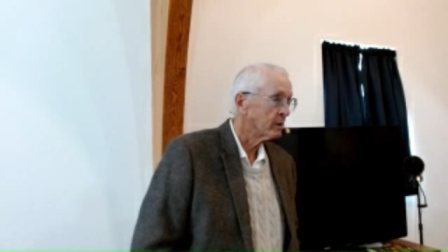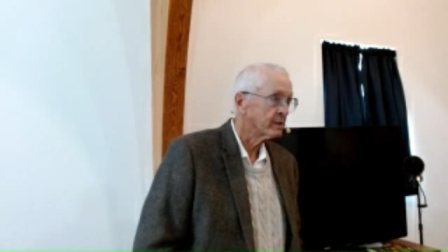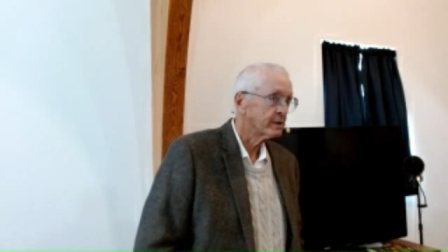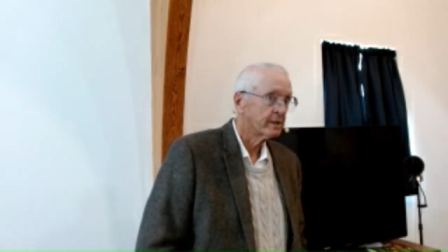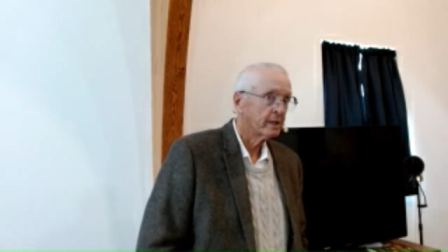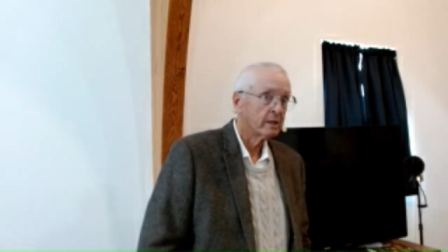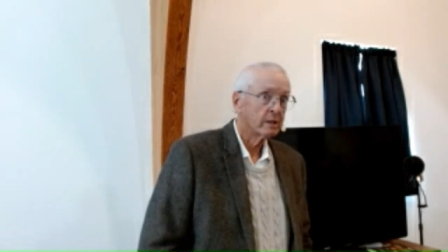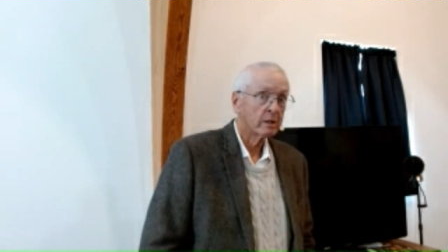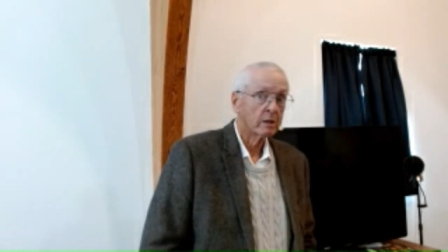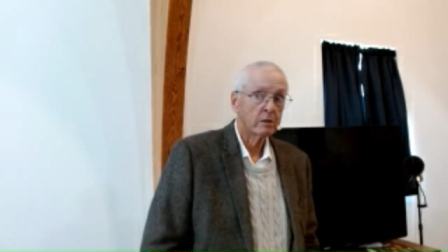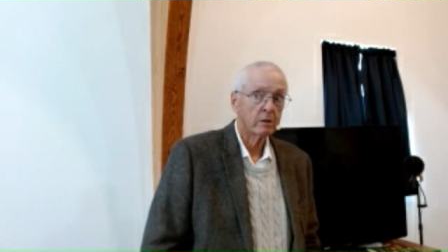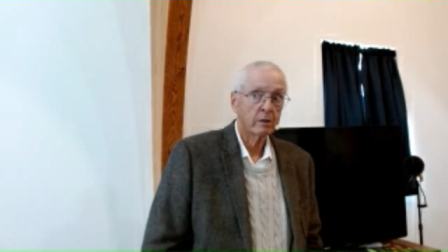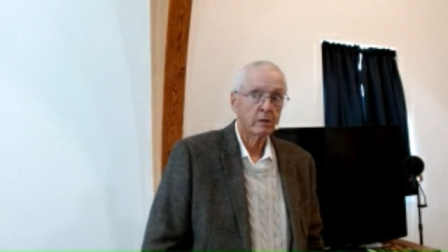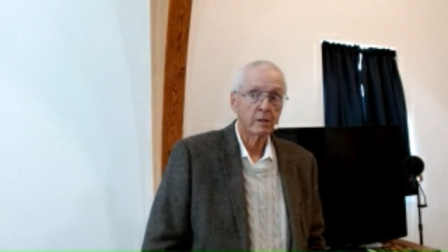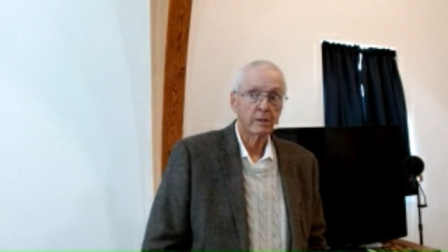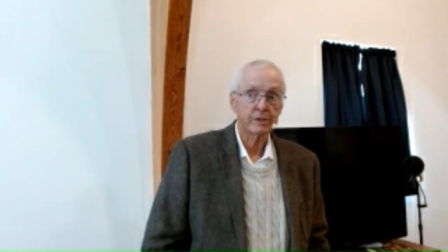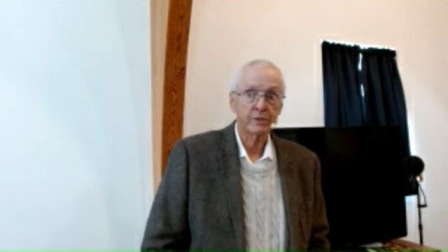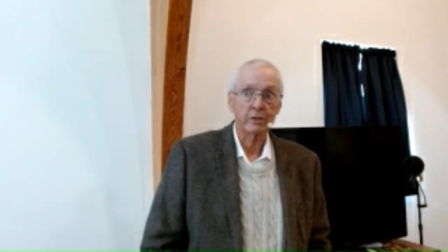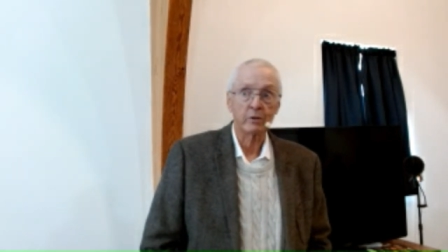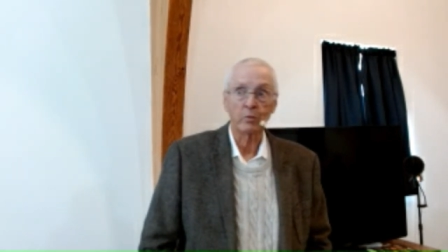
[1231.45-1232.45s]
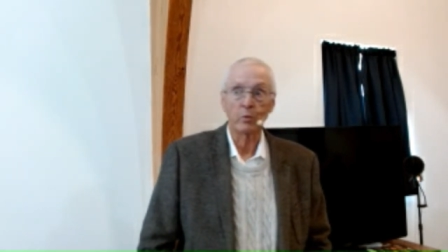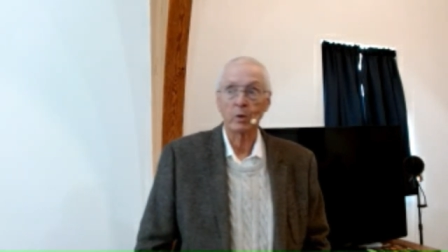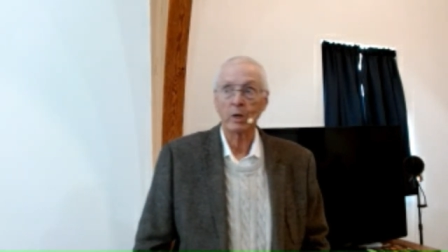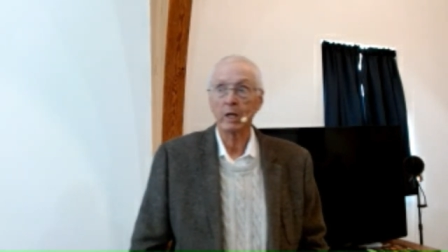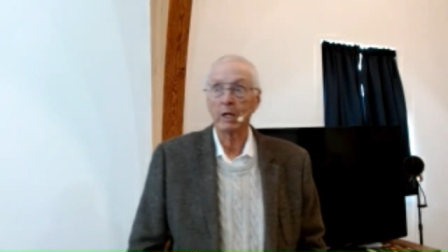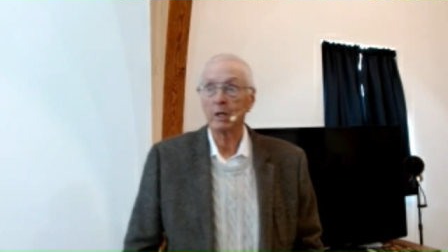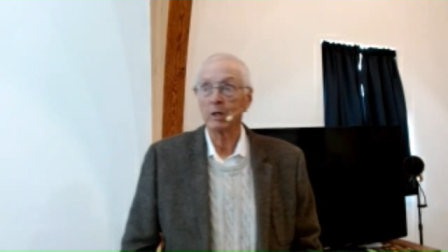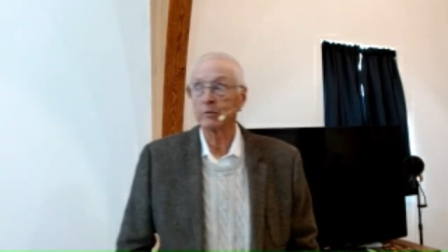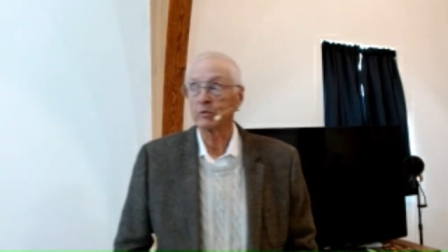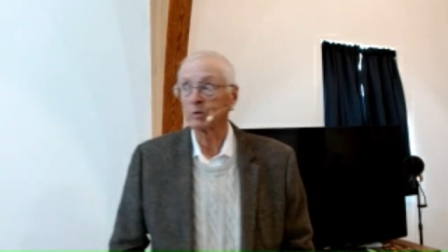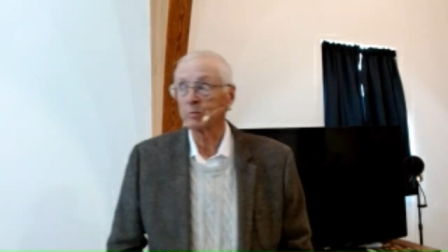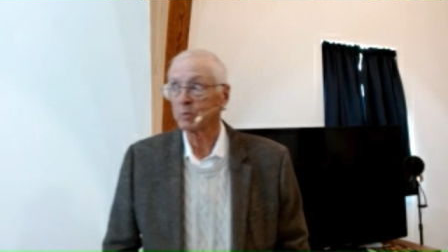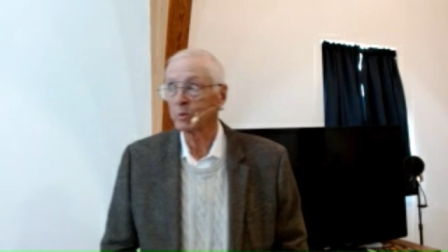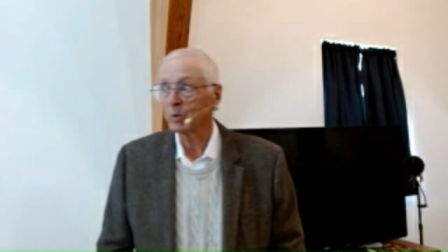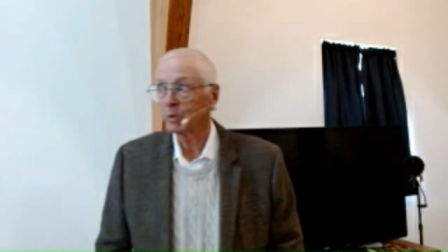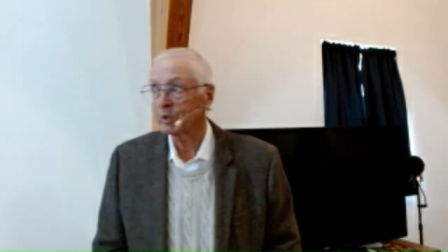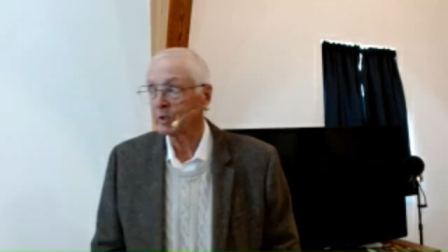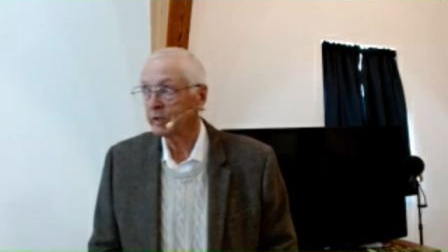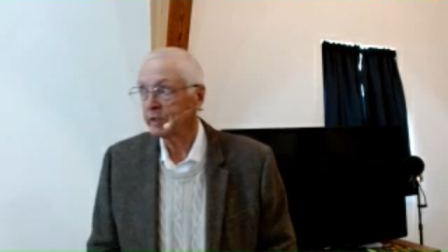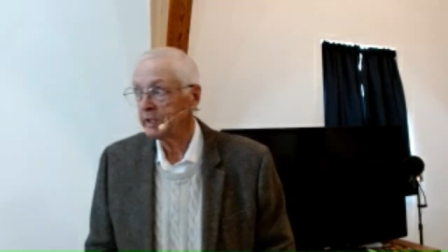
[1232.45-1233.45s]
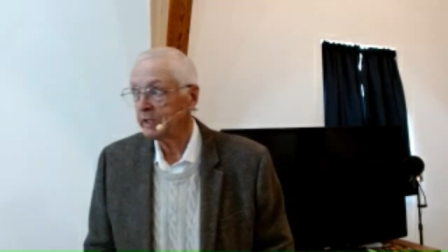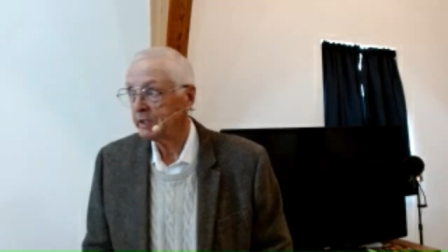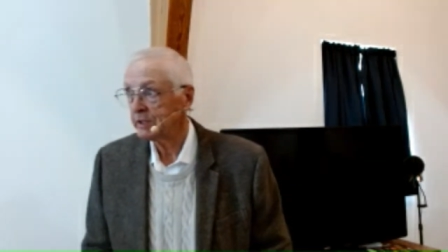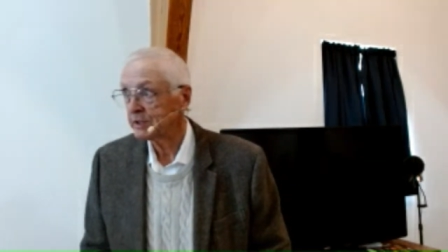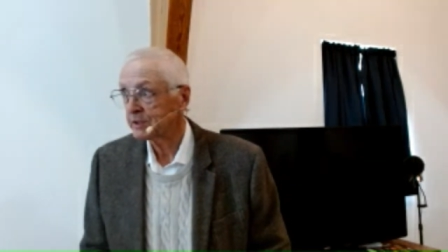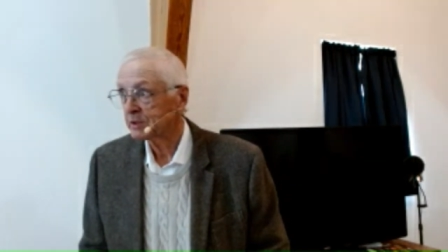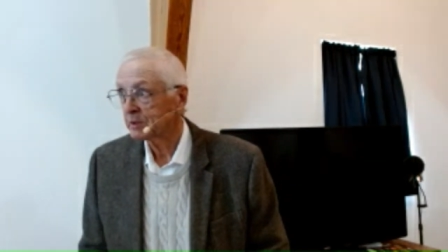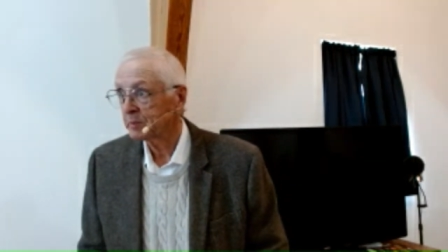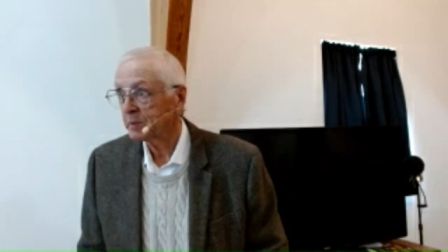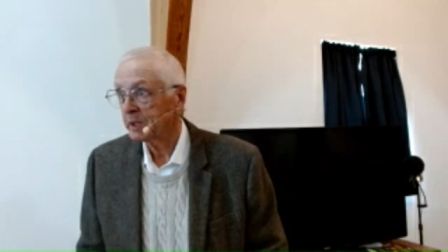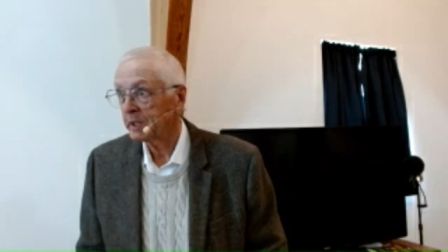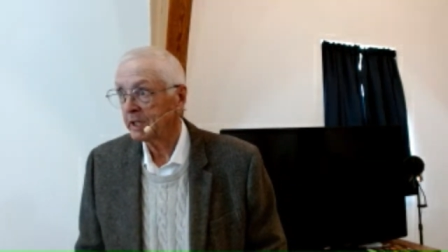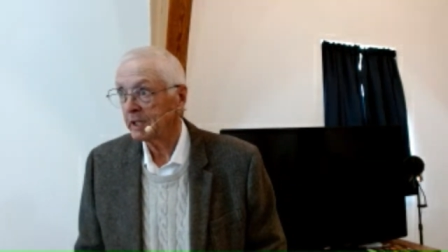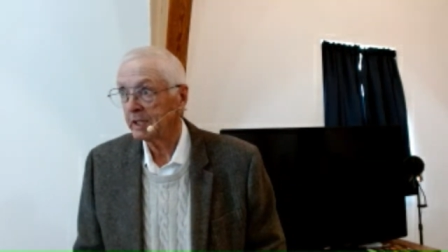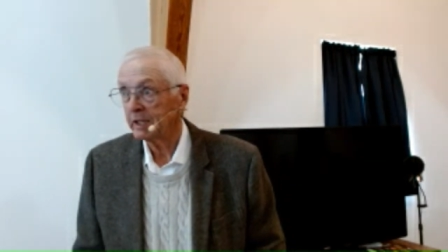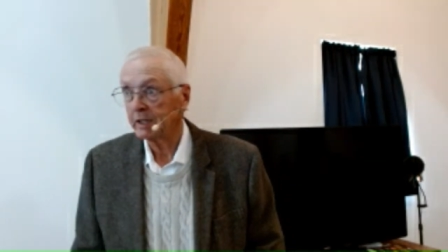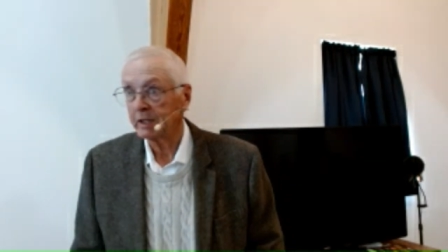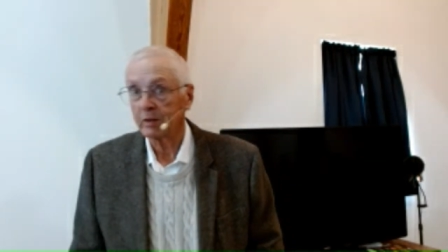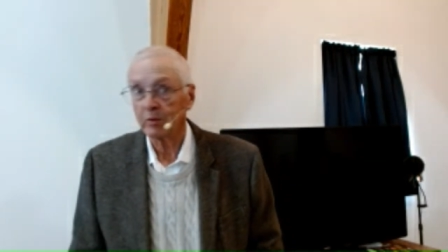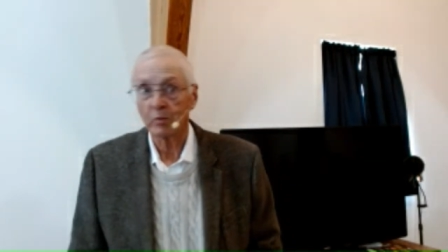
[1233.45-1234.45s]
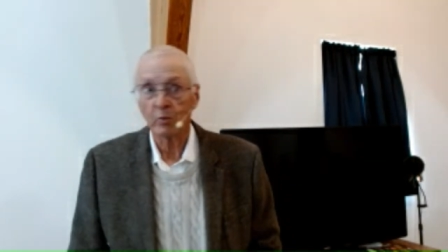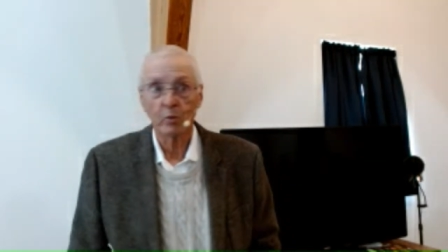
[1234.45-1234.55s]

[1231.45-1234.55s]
Santa Claus and way overboard on the Easter Bunny and